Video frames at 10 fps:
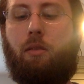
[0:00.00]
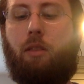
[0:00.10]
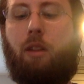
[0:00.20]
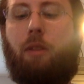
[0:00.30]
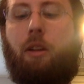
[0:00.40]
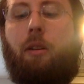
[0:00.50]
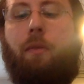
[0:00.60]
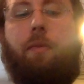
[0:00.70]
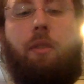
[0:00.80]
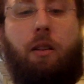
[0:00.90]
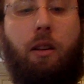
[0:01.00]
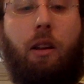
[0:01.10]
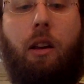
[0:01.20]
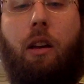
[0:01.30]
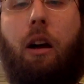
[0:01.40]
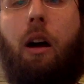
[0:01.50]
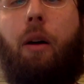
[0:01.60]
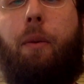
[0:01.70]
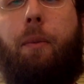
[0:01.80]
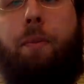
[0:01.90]
There we
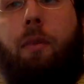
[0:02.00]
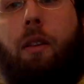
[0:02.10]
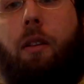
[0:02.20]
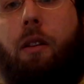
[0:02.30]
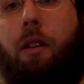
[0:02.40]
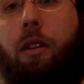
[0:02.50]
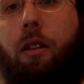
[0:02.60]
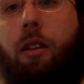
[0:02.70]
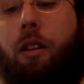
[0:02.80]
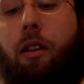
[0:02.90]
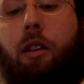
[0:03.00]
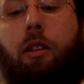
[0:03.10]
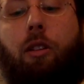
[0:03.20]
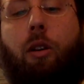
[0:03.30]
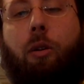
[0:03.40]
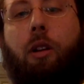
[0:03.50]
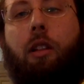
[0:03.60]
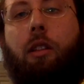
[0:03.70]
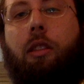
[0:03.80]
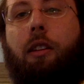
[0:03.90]
go. So
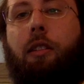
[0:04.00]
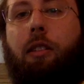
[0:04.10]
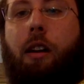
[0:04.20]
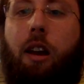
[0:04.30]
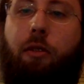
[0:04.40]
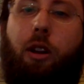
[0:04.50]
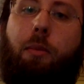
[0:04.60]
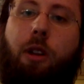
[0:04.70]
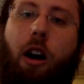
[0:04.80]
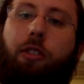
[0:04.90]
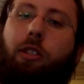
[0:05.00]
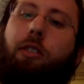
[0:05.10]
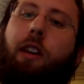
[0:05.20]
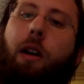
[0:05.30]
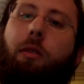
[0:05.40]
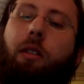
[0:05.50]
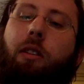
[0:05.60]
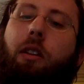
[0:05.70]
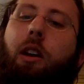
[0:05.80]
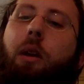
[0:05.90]
this is kind of an obnoxious sound,
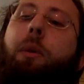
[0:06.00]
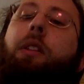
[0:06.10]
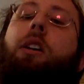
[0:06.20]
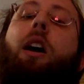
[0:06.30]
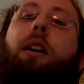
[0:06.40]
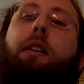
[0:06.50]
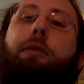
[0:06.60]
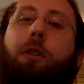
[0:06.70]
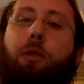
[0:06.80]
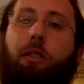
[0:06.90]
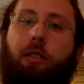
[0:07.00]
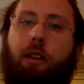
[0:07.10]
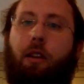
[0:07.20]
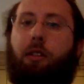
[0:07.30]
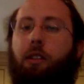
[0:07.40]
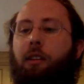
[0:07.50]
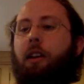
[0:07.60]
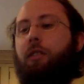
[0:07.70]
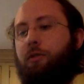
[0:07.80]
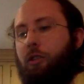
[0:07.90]
but it's a higher frequency sound. In this
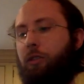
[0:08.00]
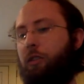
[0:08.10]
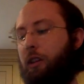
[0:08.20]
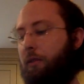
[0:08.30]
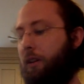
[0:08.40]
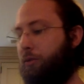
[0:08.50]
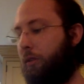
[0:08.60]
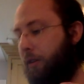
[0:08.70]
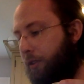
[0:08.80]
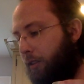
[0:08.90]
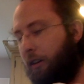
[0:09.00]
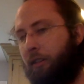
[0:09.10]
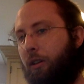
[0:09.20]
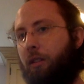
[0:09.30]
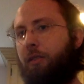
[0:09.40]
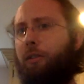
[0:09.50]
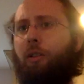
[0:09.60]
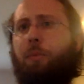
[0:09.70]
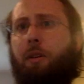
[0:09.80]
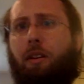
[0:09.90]
case, I've chosen 756 hertz for
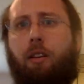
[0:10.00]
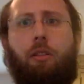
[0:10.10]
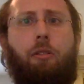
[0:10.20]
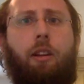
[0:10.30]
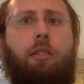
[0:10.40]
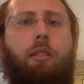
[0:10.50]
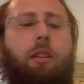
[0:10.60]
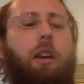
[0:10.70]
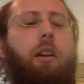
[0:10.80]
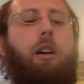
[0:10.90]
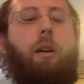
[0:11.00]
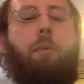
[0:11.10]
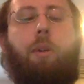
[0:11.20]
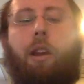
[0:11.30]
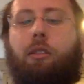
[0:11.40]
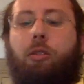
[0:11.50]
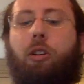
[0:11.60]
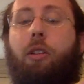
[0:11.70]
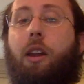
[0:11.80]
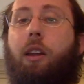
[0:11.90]
no particular reason. But I do
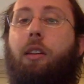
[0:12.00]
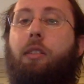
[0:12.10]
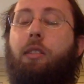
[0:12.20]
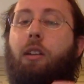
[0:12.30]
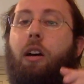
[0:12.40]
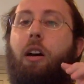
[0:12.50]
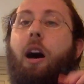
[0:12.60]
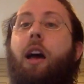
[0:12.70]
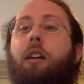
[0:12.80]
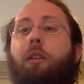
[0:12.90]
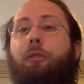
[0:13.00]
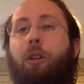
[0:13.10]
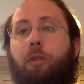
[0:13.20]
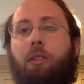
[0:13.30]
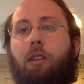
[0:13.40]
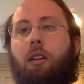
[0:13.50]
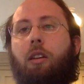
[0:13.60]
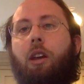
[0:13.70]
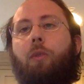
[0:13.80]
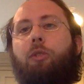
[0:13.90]
know that it is high enough frequency,
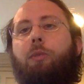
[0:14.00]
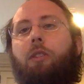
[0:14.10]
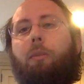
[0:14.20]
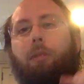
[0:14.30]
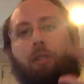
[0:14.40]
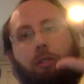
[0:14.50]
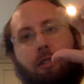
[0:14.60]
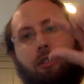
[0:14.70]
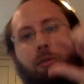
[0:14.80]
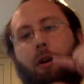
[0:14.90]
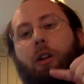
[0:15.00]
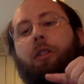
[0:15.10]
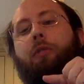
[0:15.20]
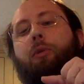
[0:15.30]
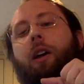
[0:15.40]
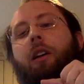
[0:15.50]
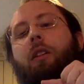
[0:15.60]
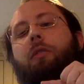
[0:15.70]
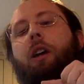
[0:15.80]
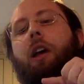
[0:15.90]
which means it produces a small enough
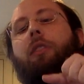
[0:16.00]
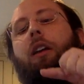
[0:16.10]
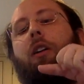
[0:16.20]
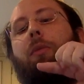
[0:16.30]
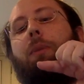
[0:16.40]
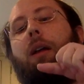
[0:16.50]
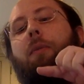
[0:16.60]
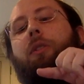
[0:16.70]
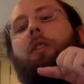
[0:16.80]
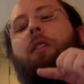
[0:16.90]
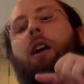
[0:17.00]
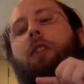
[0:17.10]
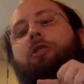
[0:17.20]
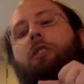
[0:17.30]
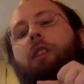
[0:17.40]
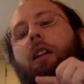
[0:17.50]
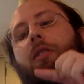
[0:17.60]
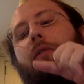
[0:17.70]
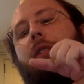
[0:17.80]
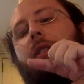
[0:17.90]
wave that I'll be able to not just get
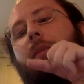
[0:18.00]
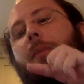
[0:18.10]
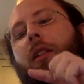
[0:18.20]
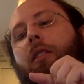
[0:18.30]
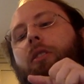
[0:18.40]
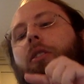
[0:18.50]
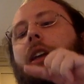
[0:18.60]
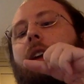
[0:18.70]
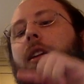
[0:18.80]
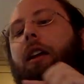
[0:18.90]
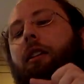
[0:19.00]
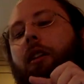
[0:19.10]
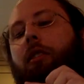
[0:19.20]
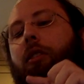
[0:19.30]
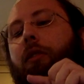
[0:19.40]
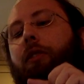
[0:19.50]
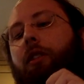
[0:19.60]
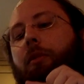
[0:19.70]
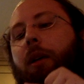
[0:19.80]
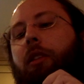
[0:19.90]
it in as the
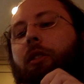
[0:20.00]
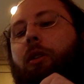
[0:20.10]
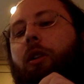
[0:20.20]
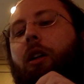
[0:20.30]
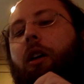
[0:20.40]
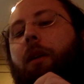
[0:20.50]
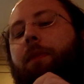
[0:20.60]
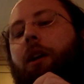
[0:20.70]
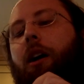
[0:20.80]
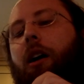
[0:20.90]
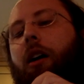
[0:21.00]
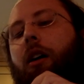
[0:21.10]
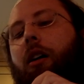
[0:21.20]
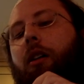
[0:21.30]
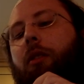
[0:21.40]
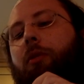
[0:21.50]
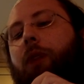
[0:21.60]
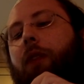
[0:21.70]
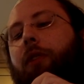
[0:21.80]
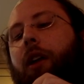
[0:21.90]
fundamental
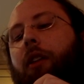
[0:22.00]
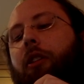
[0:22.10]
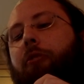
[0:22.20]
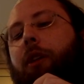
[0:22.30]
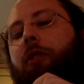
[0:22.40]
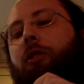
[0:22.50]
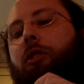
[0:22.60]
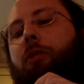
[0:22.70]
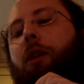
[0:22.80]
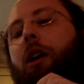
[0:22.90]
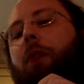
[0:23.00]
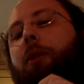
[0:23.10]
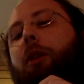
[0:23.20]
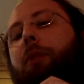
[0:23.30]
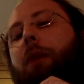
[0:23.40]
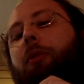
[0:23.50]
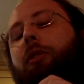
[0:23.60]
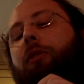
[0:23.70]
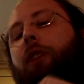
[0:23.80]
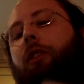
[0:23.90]
wavelength of my tube, but I'll be able to
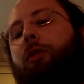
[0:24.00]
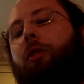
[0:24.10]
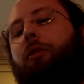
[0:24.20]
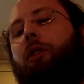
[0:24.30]
fit sort of